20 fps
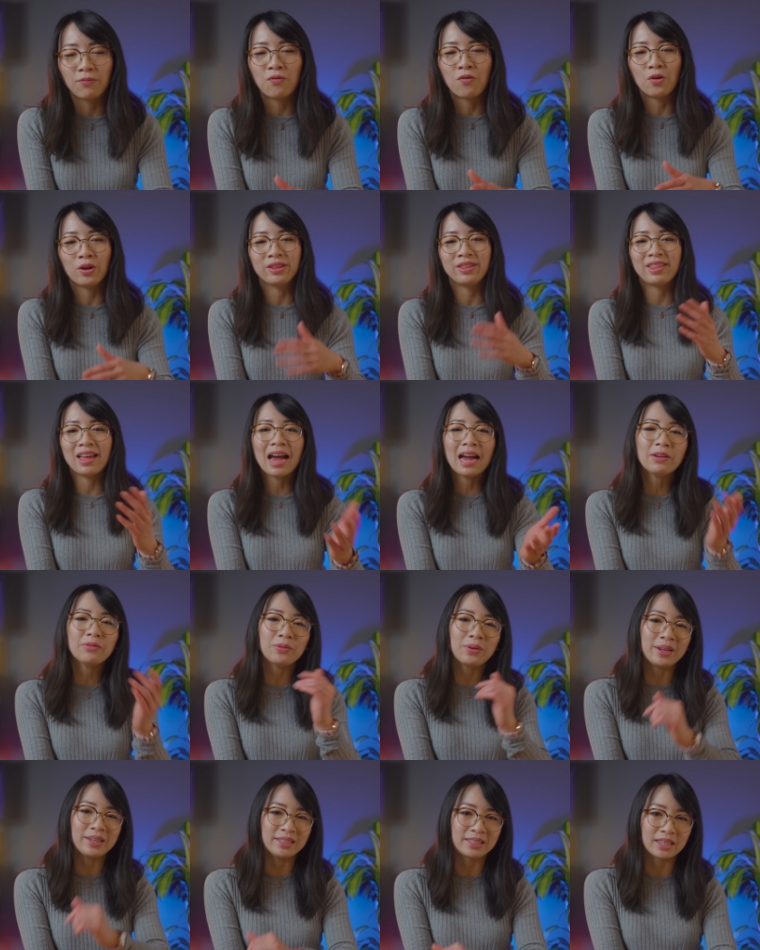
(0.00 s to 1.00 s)
for that
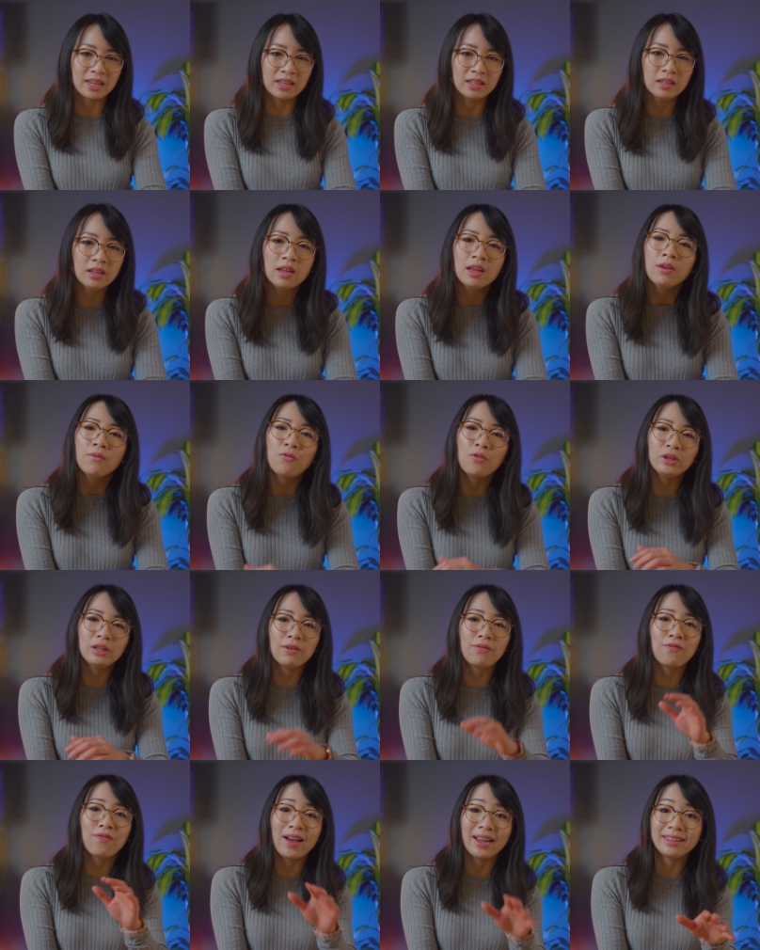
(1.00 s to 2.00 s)
reason, for
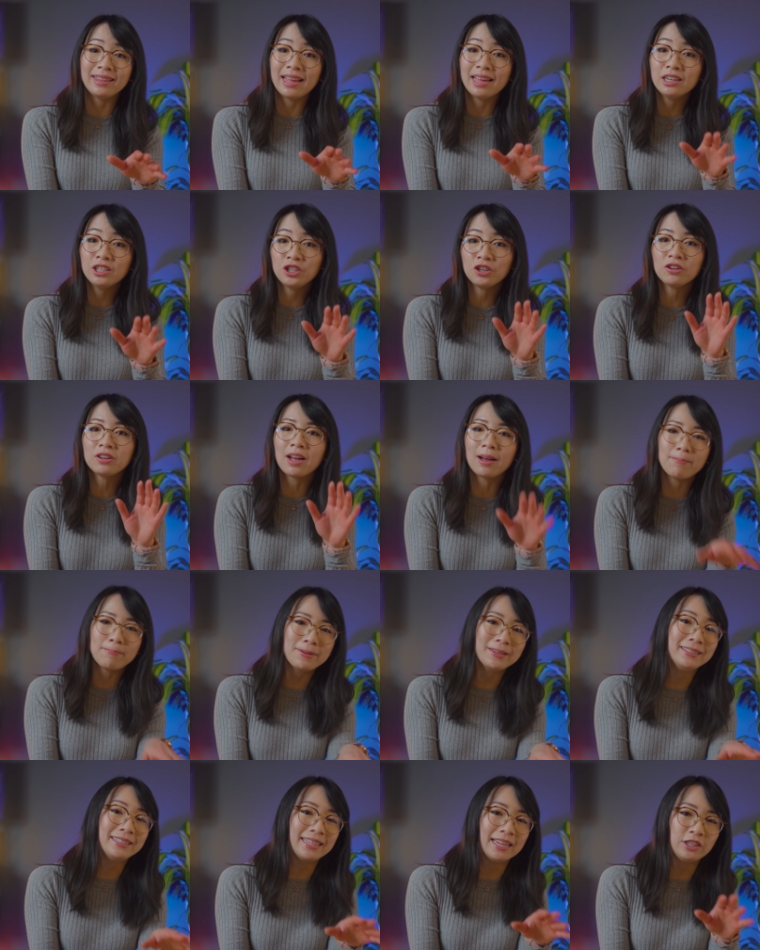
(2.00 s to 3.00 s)
the financial
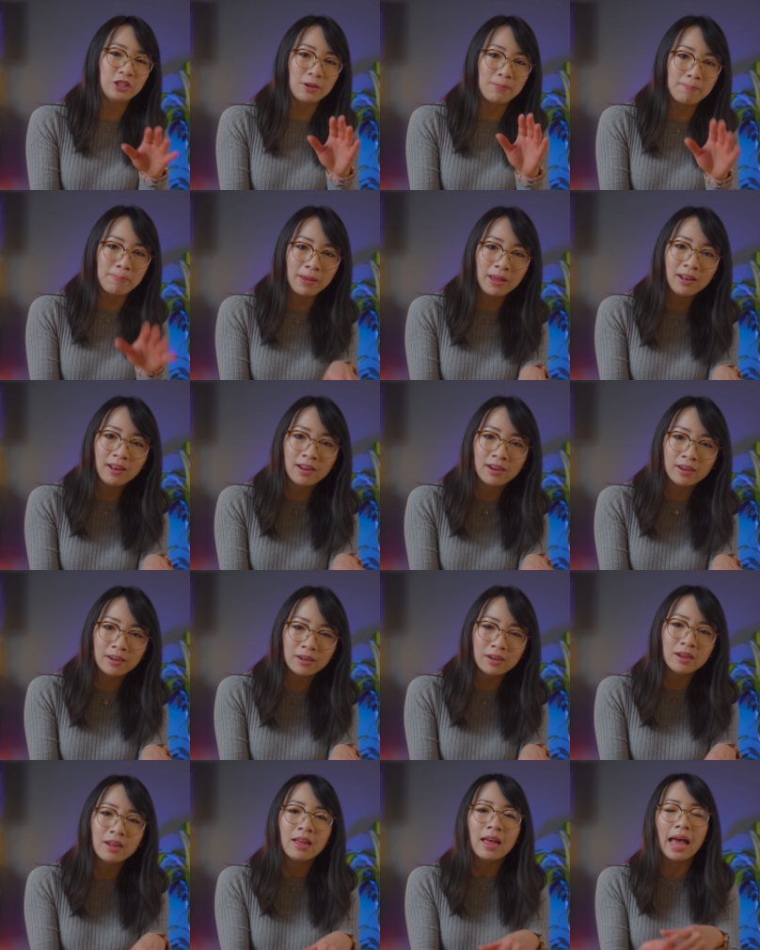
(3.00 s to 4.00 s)
compensation
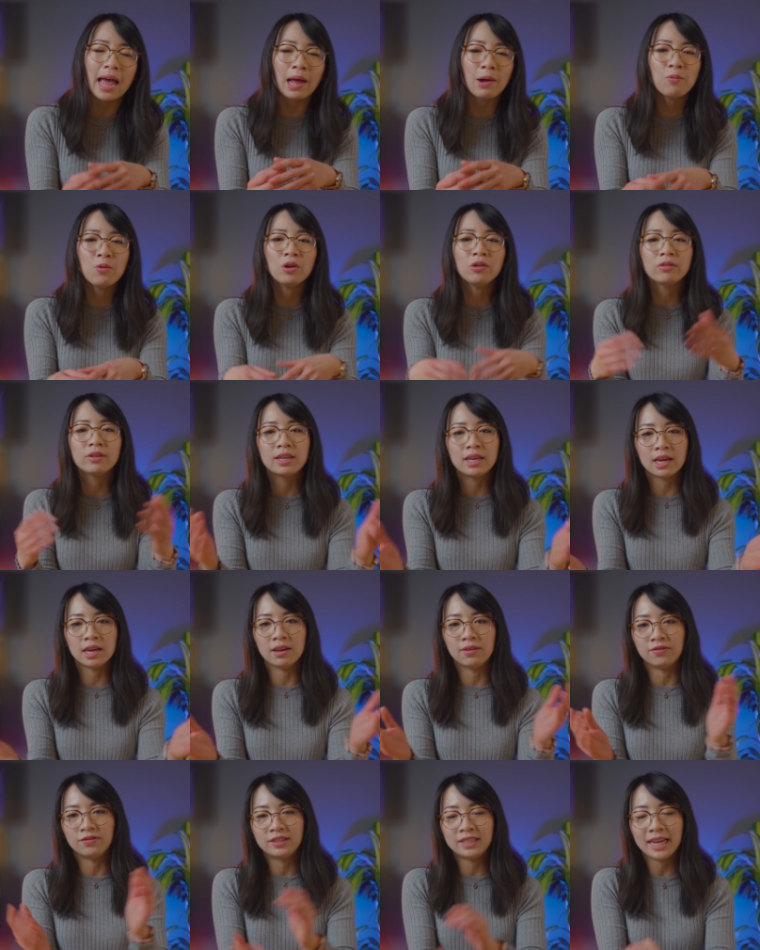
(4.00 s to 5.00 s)
pillar, I will
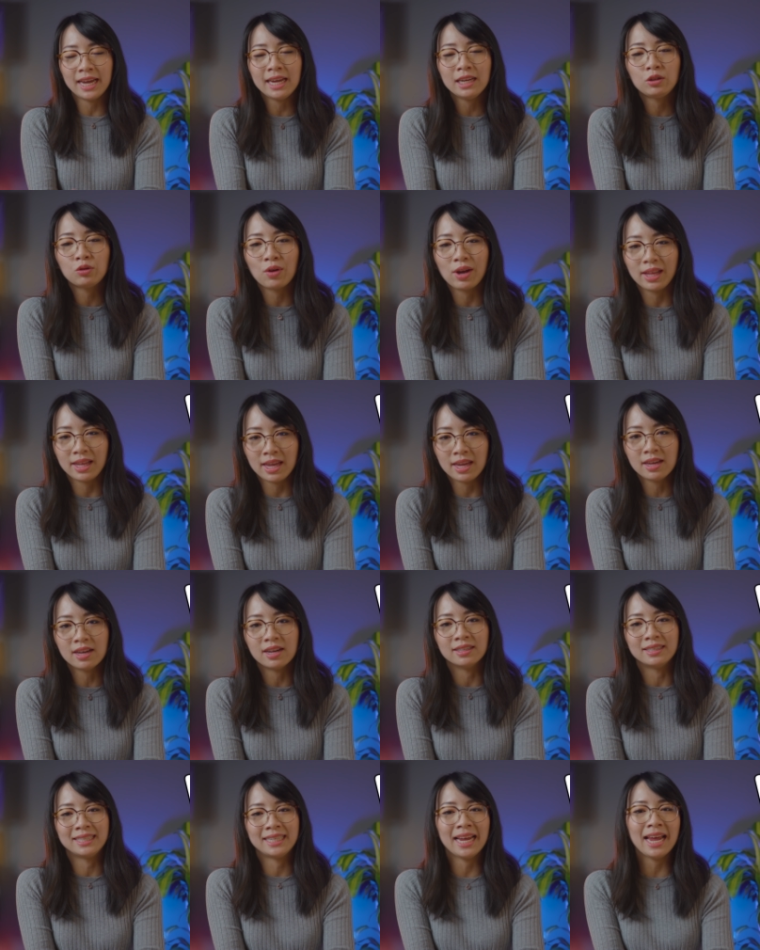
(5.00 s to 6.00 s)
give day trading
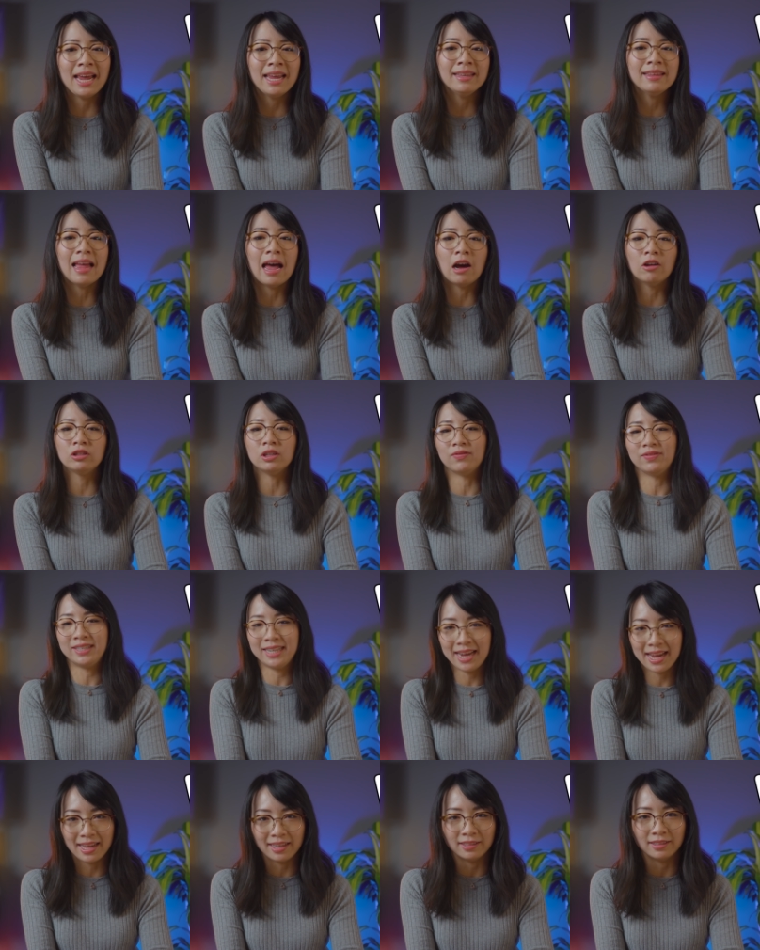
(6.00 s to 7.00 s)
a 10 out of
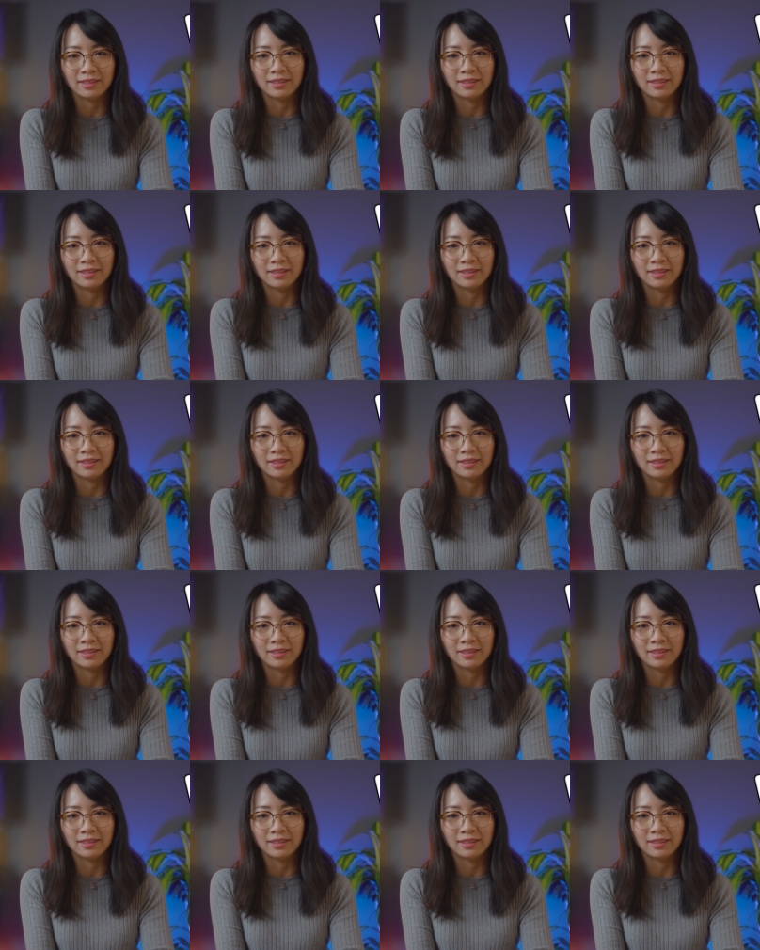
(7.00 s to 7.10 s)
10.